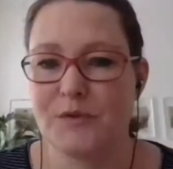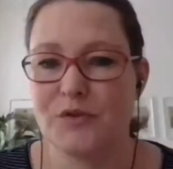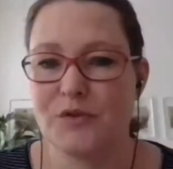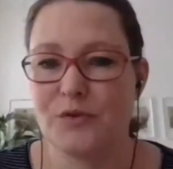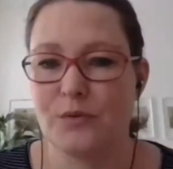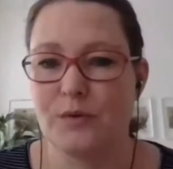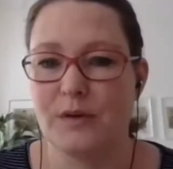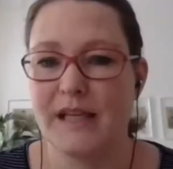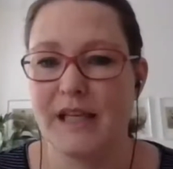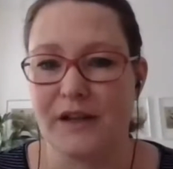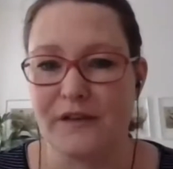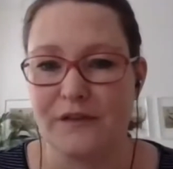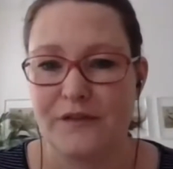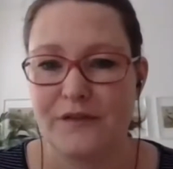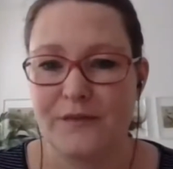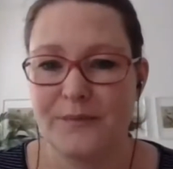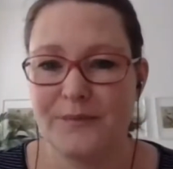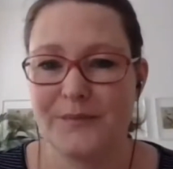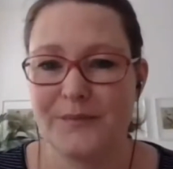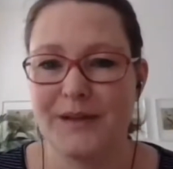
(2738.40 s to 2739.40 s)
to leave
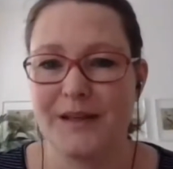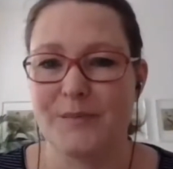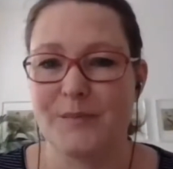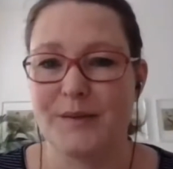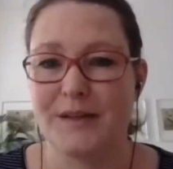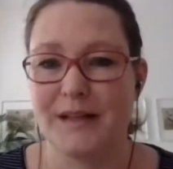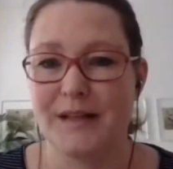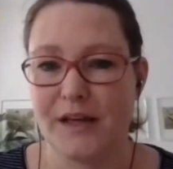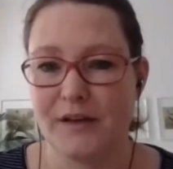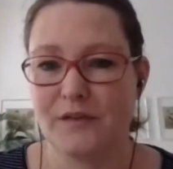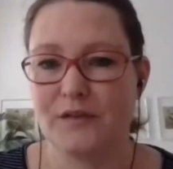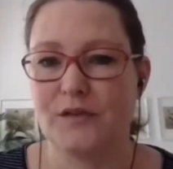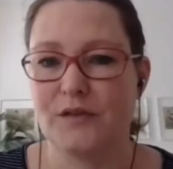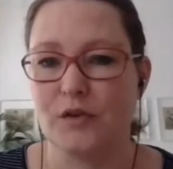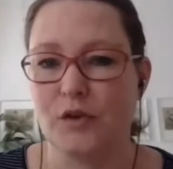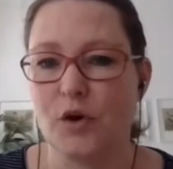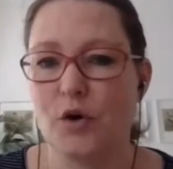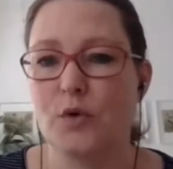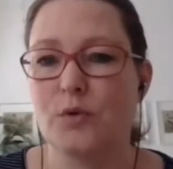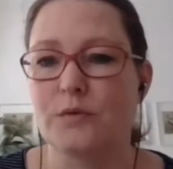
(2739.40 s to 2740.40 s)
and be left
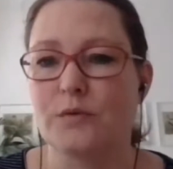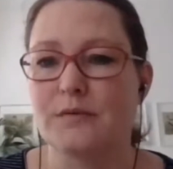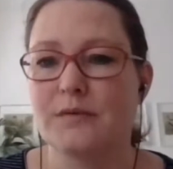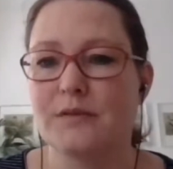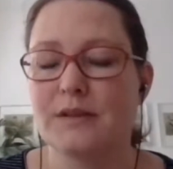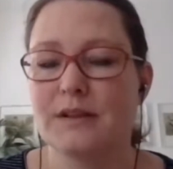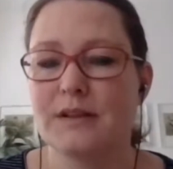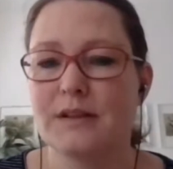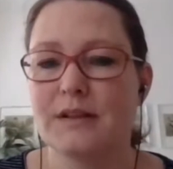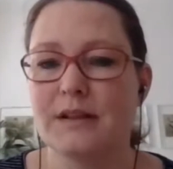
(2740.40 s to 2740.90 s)
alone